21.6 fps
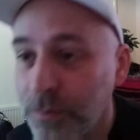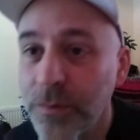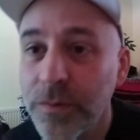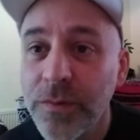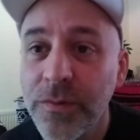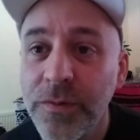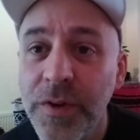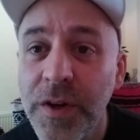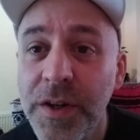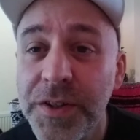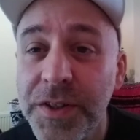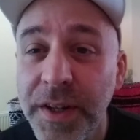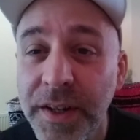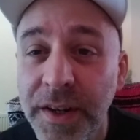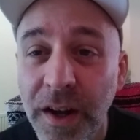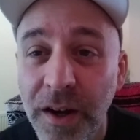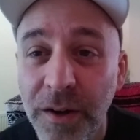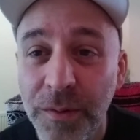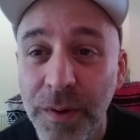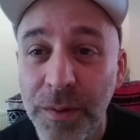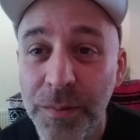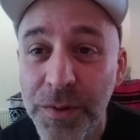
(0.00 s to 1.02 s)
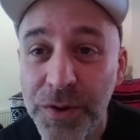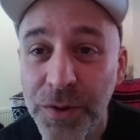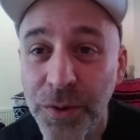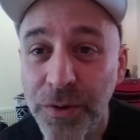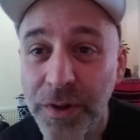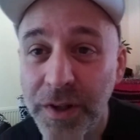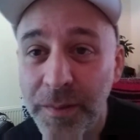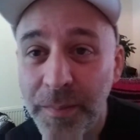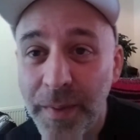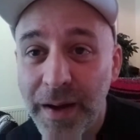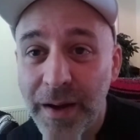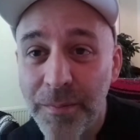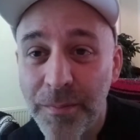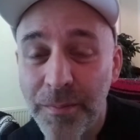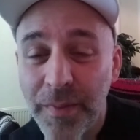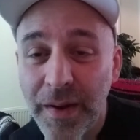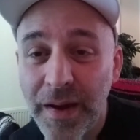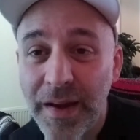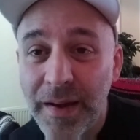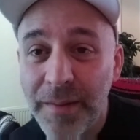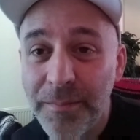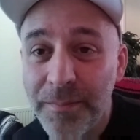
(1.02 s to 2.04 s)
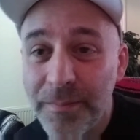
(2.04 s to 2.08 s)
Thursday night we were talking about a